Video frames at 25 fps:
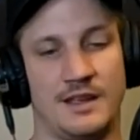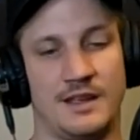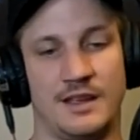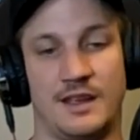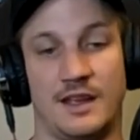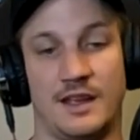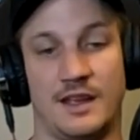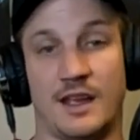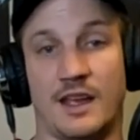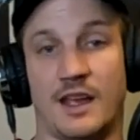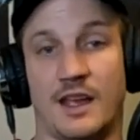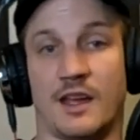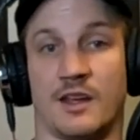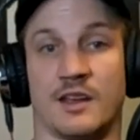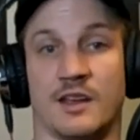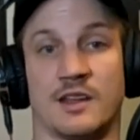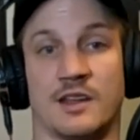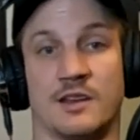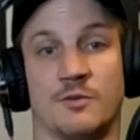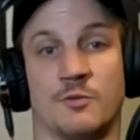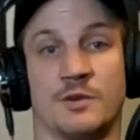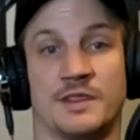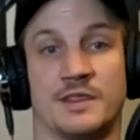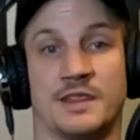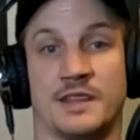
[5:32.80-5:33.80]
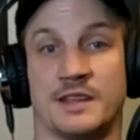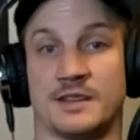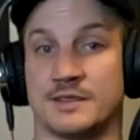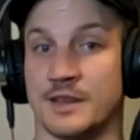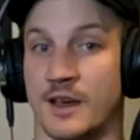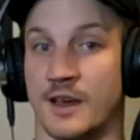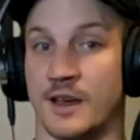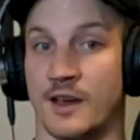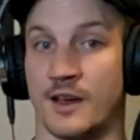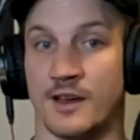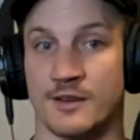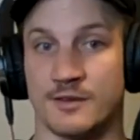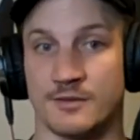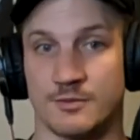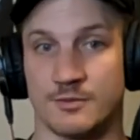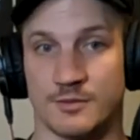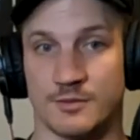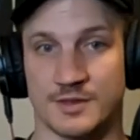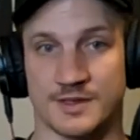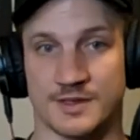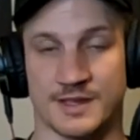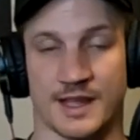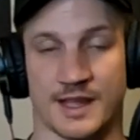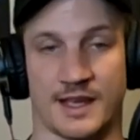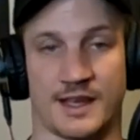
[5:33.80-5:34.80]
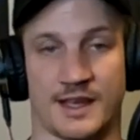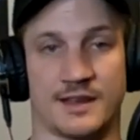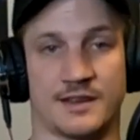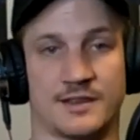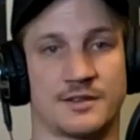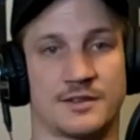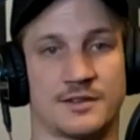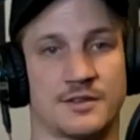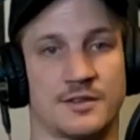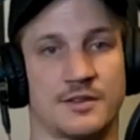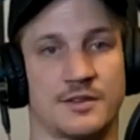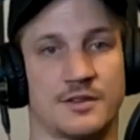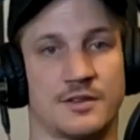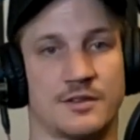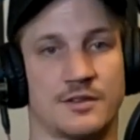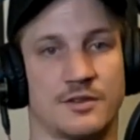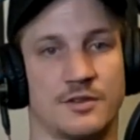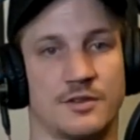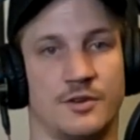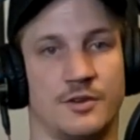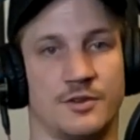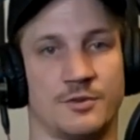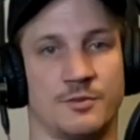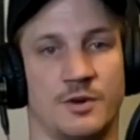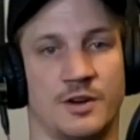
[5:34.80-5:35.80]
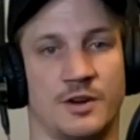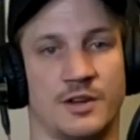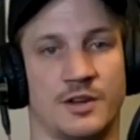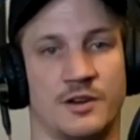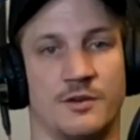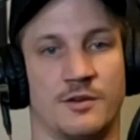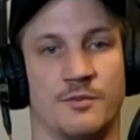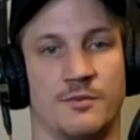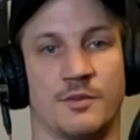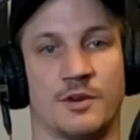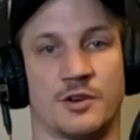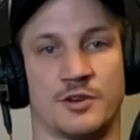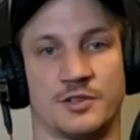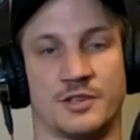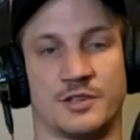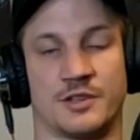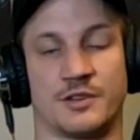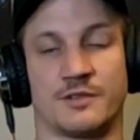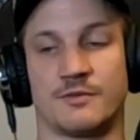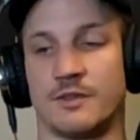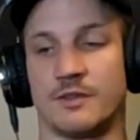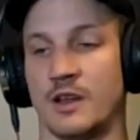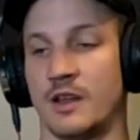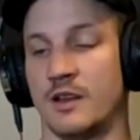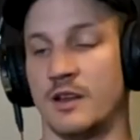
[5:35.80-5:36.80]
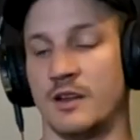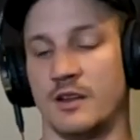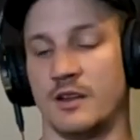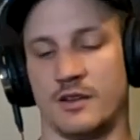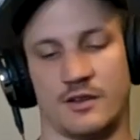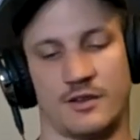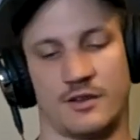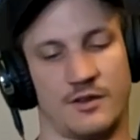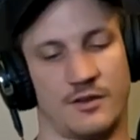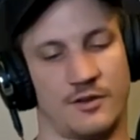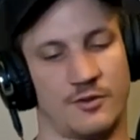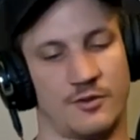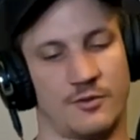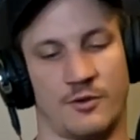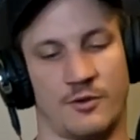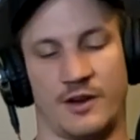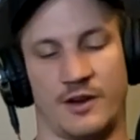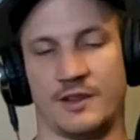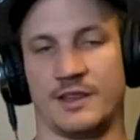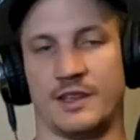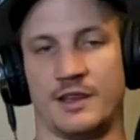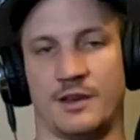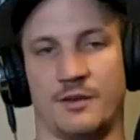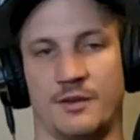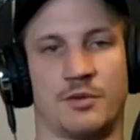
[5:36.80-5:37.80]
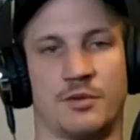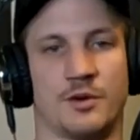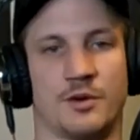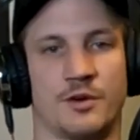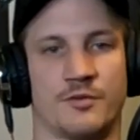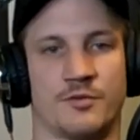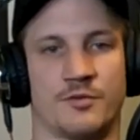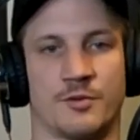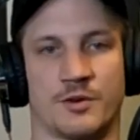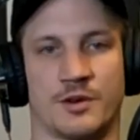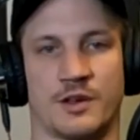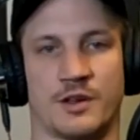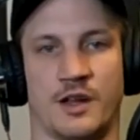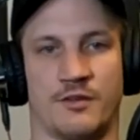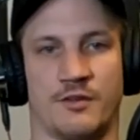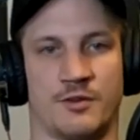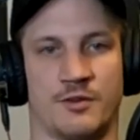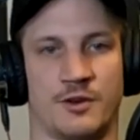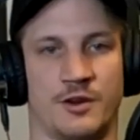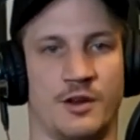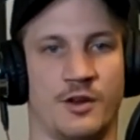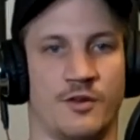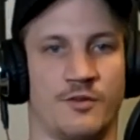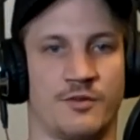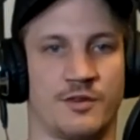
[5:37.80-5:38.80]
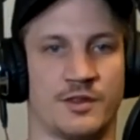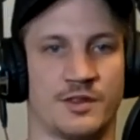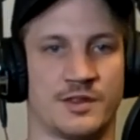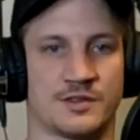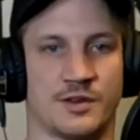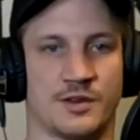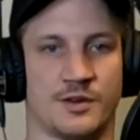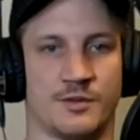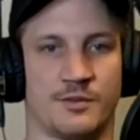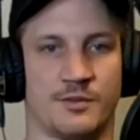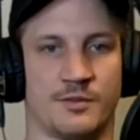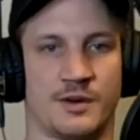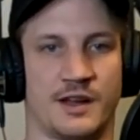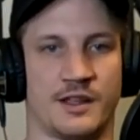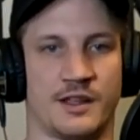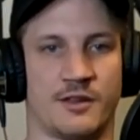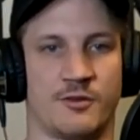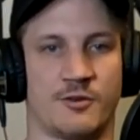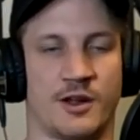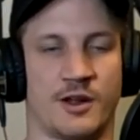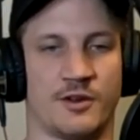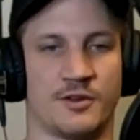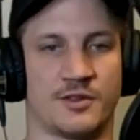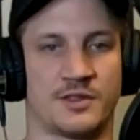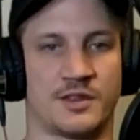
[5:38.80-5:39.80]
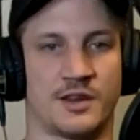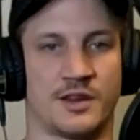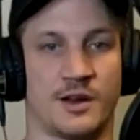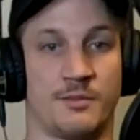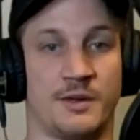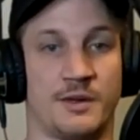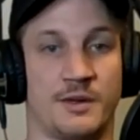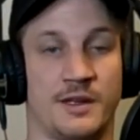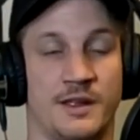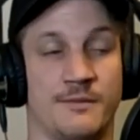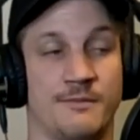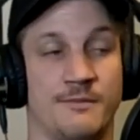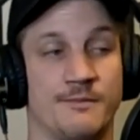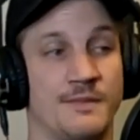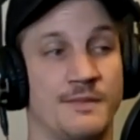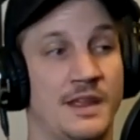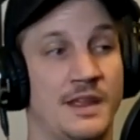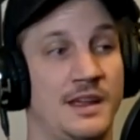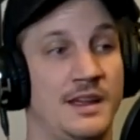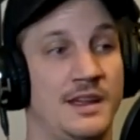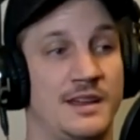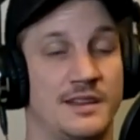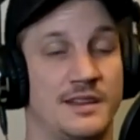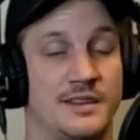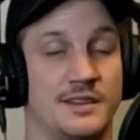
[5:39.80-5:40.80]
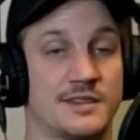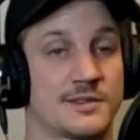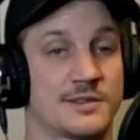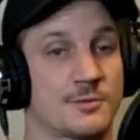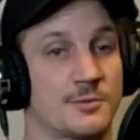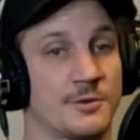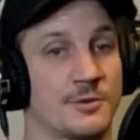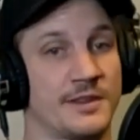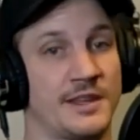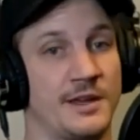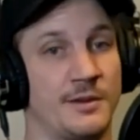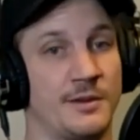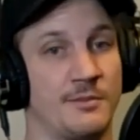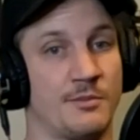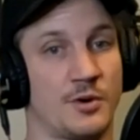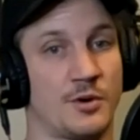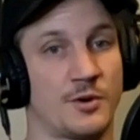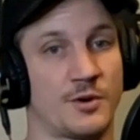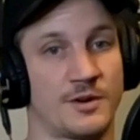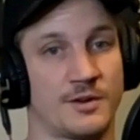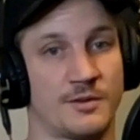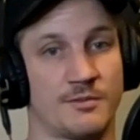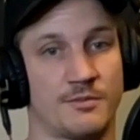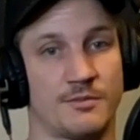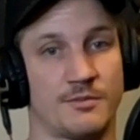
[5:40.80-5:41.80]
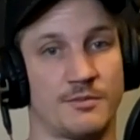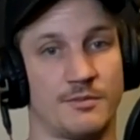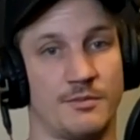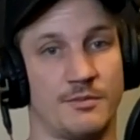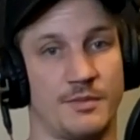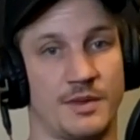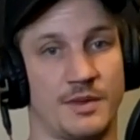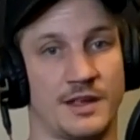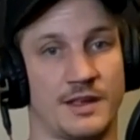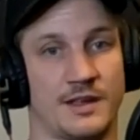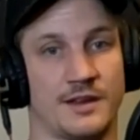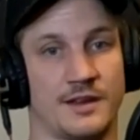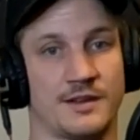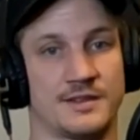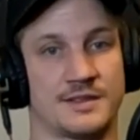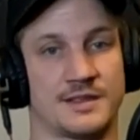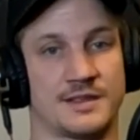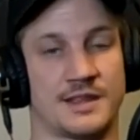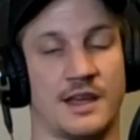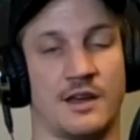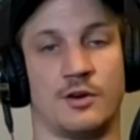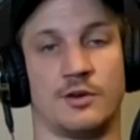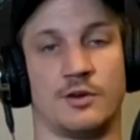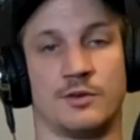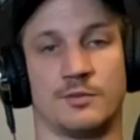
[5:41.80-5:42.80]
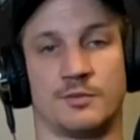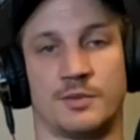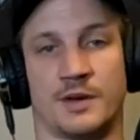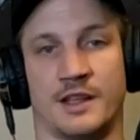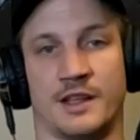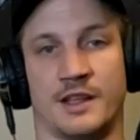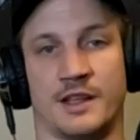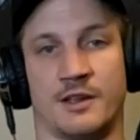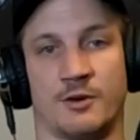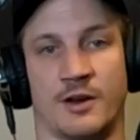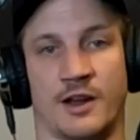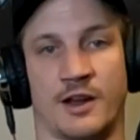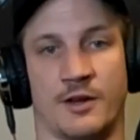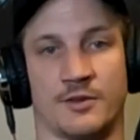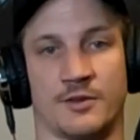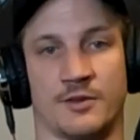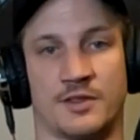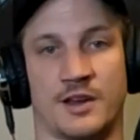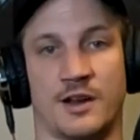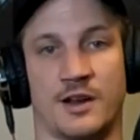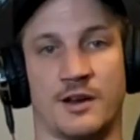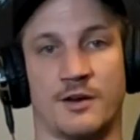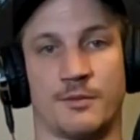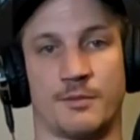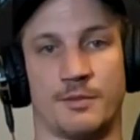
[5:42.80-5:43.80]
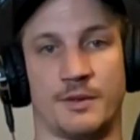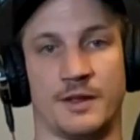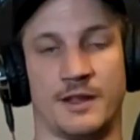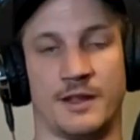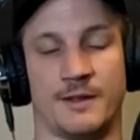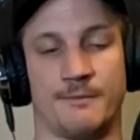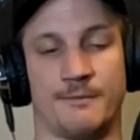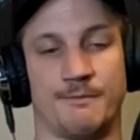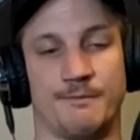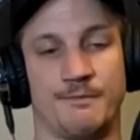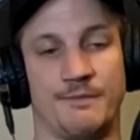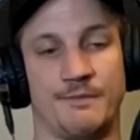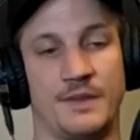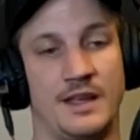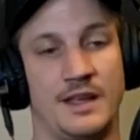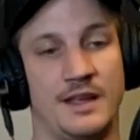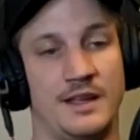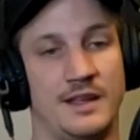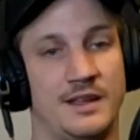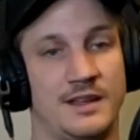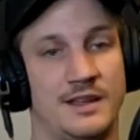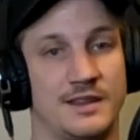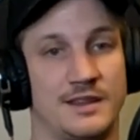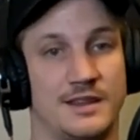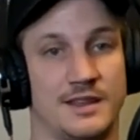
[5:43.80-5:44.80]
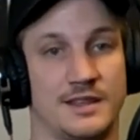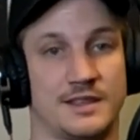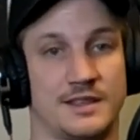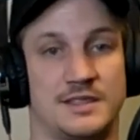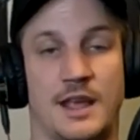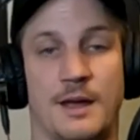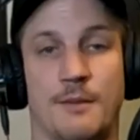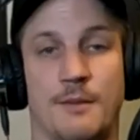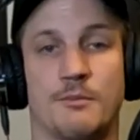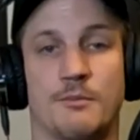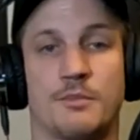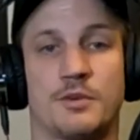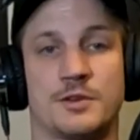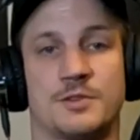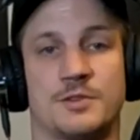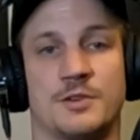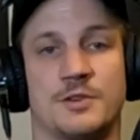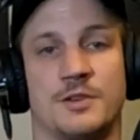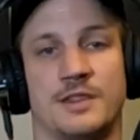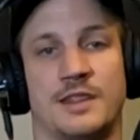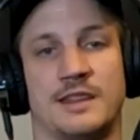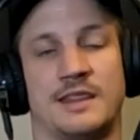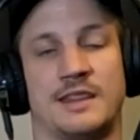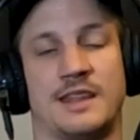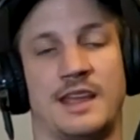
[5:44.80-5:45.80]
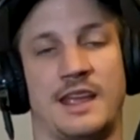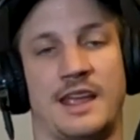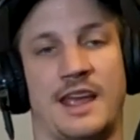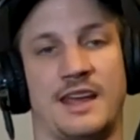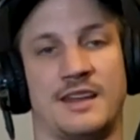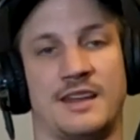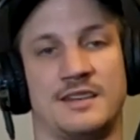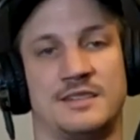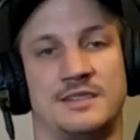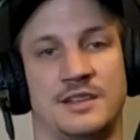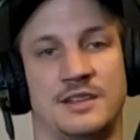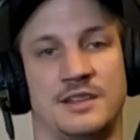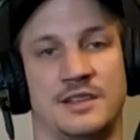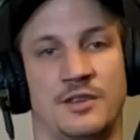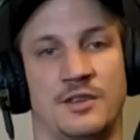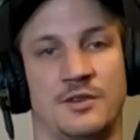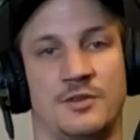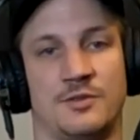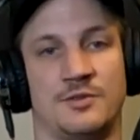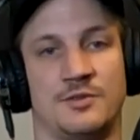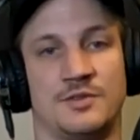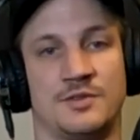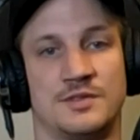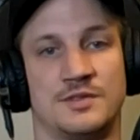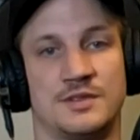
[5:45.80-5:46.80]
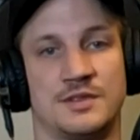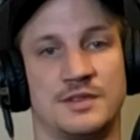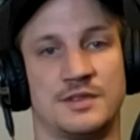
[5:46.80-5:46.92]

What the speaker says: And what they saw was that cold water immersion greatly improved recovery over this whole body cryotherapy. And this is really important because that whole body cryotherapy, the temperature that they had to use